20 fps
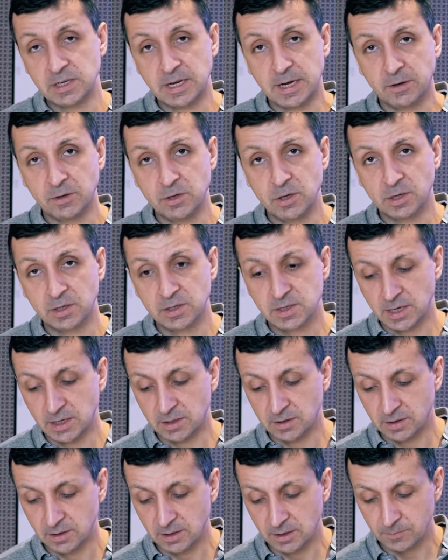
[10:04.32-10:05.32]
now, you can
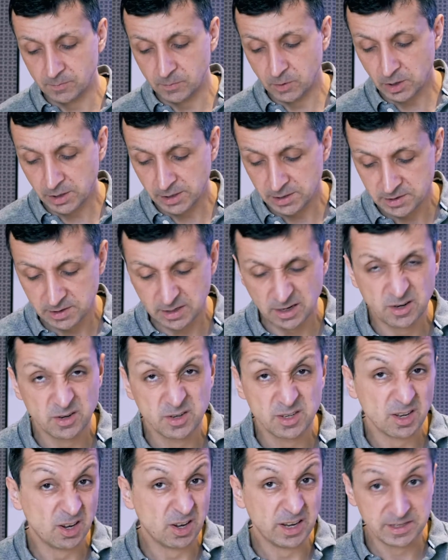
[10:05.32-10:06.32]
take the
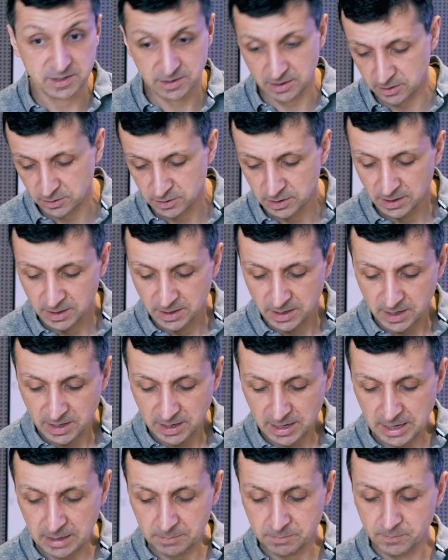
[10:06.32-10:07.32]
ISO
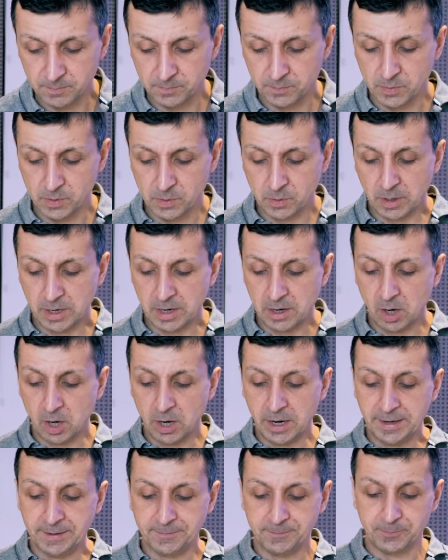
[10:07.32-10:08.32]
up quite
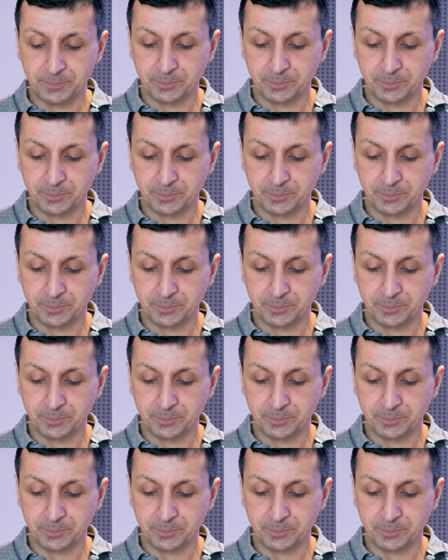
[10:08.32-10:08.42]
high